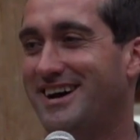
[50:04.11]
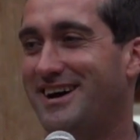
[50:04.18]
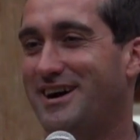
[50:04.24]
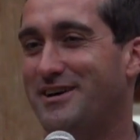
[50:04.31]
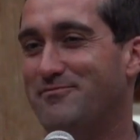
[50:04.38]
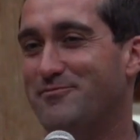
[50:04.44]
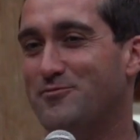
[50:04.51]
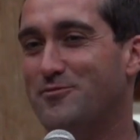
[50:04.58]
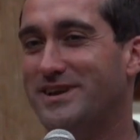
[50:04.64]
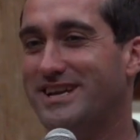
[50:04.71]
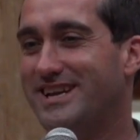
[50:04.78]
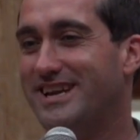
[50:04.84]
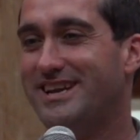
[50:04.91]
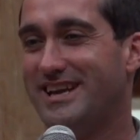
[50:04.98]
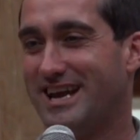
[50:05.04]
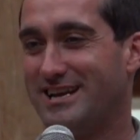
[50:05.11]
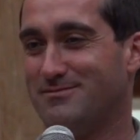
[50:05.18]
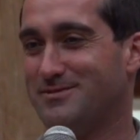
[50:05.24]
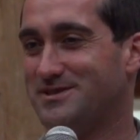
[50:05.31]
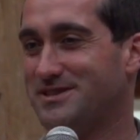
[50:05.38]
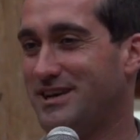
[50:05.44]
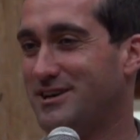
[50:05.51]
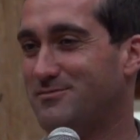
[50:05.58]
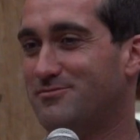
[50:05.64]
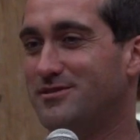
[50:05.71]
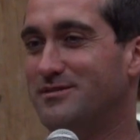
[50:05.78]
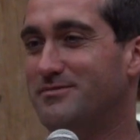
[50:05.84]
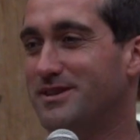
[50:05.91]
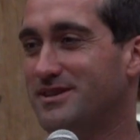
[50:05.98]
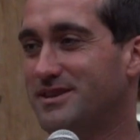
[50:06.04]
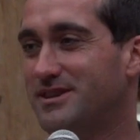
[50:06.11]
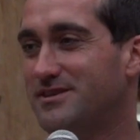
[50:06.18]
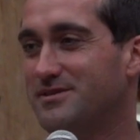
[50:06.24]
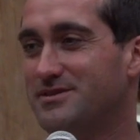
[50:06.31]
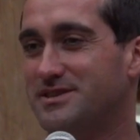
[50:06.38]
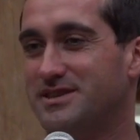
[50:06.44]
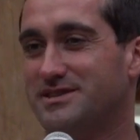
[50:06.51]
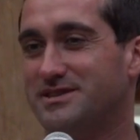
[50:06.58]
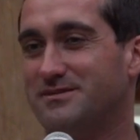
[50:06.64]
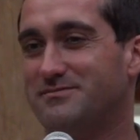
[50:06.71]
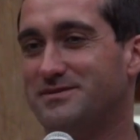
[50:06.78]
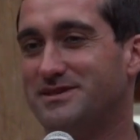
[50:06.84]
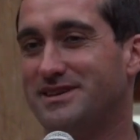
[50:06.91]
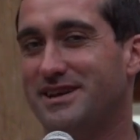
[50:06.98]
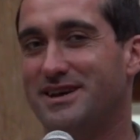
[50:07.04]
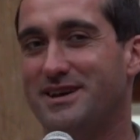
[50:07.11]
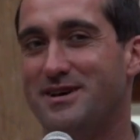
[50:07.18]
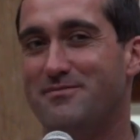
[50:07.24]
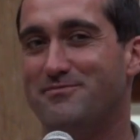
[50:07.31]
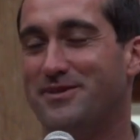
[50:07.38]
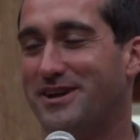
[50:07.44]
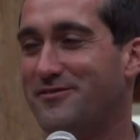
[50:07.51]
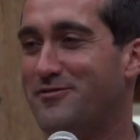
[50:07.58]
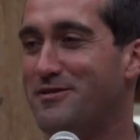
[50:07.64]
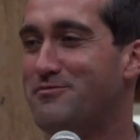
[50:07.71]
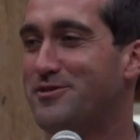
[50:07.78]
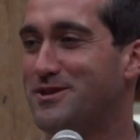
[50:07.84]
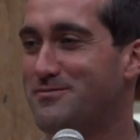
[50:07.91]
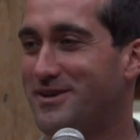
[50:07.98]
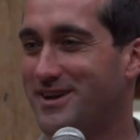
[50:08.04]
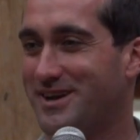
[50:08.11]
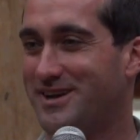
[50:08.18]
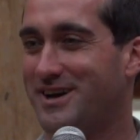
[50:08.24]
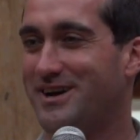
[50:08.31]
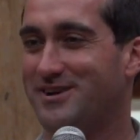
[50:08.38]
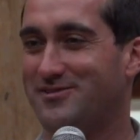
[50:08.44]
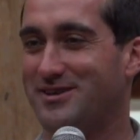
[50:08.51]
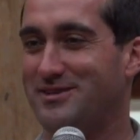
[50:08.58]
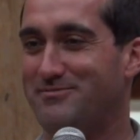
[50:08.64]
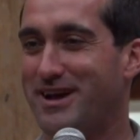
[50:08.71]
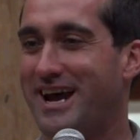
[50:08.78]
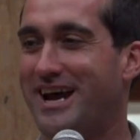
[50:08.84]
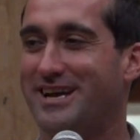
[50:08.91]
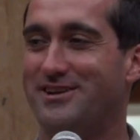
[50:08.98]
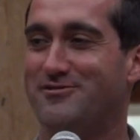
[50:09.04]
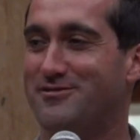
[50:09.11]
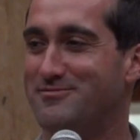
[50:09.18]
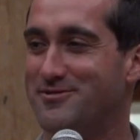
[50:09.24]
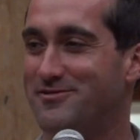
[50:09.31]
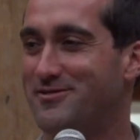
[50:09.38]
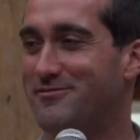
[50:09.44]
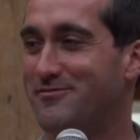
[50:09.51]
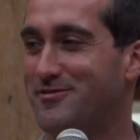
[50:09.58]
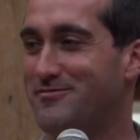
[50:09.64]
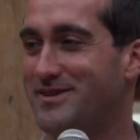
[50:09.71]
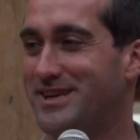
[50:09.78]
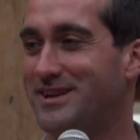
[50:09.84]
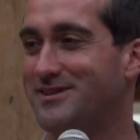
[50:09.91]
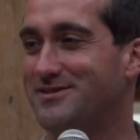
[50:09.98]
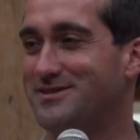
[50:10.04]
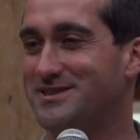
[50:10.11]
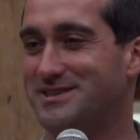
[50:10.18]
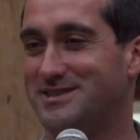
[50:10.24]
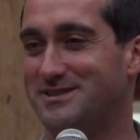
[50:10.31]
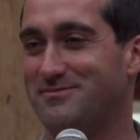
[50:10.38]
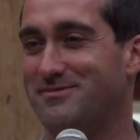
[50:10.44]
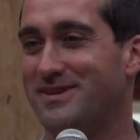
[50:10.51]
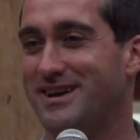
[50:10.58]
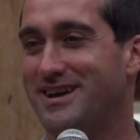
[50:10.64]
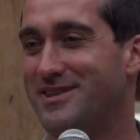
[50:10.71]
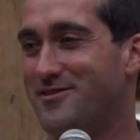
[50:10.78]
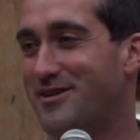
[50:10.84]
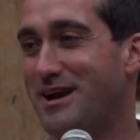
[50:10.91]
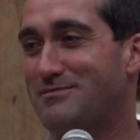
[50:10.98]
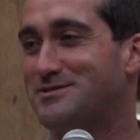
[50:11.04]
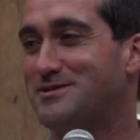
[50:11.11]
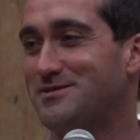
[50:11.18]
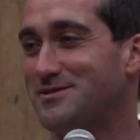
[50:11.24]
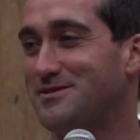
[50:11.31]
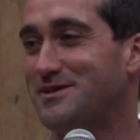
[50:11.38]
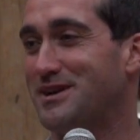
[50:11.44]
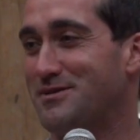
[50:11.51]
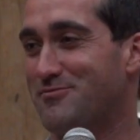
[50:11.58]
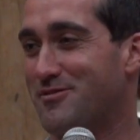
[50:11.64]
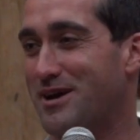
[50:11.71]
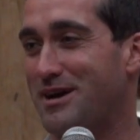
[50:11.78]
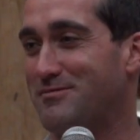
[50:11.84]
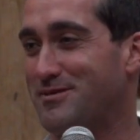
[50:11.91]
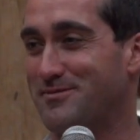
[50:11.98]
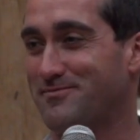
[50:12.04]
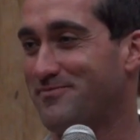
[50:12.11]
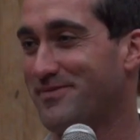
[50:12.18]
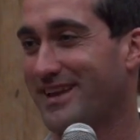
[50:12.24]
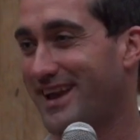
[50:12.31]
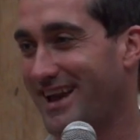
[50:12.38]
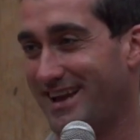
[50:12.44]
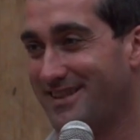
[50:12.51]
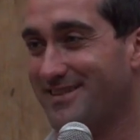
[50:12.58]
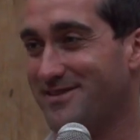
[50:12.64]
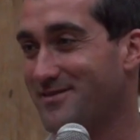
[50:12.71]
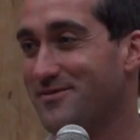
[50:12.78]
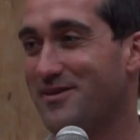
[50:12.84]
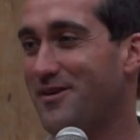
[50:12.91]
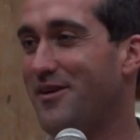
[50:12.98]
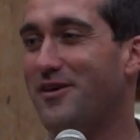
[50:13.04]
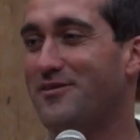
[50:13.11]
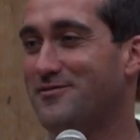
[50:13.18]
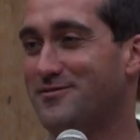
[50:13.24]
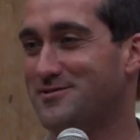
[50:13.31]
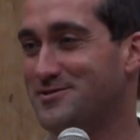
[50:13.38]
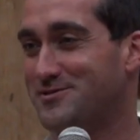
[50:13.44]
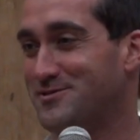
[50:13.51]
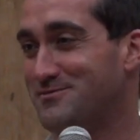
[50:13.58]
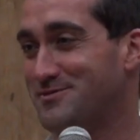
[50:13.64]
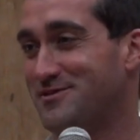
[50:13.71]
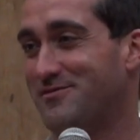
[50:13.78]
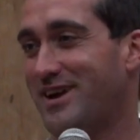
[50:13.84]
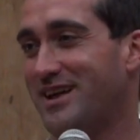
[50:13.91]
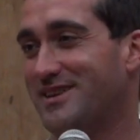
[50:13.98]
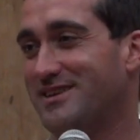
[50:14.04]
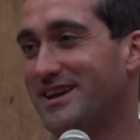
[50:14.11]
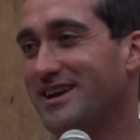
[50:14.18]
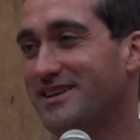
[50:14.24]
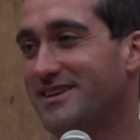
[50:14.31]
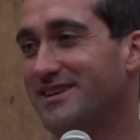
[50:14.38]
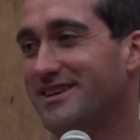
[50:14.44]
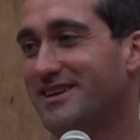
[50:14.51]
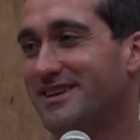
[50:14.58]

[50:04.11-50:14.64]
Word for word: Um, we need animals to help rebuild ecosystems, but if we put them on a concrete pad and remove them from an ecosystem, they're absolutely a problem and all of those groups are validated.